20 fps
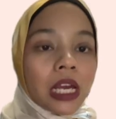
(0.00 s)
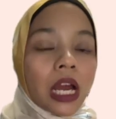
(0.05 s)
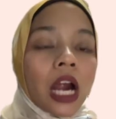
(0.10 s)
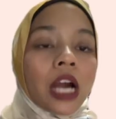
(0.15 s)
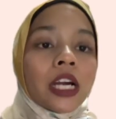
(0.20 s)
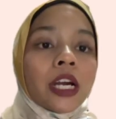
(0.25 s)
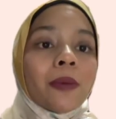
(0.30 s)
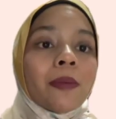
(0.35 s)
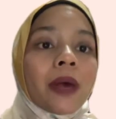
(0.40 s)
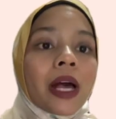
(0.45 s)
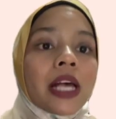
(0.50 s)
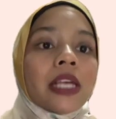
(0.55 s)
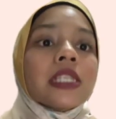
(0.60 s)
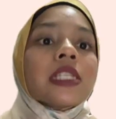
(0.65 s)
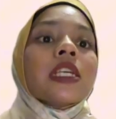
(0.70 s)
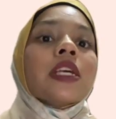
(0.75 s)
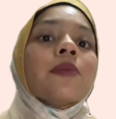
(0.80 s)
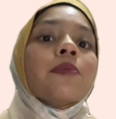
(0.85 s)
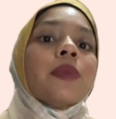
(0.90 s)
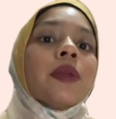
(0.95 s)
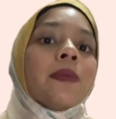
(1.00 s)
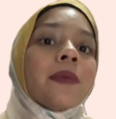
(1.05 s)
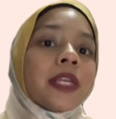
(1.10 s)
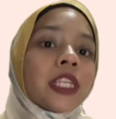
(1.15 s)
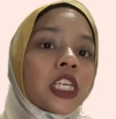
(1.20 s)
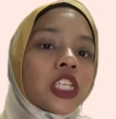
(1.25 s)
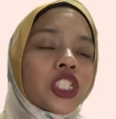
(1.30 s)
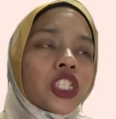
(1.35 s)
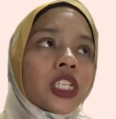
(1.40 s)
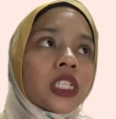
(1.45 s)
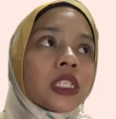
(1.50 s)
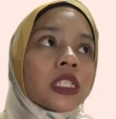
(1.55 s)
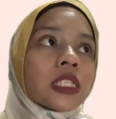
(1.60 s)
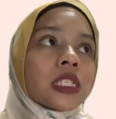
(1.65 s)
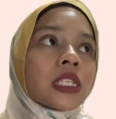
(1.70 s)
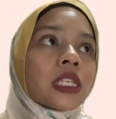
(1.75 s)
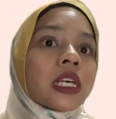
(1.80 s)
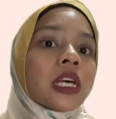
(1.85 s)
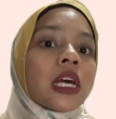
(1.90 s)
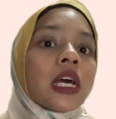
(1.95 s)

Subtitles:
RMS implementations.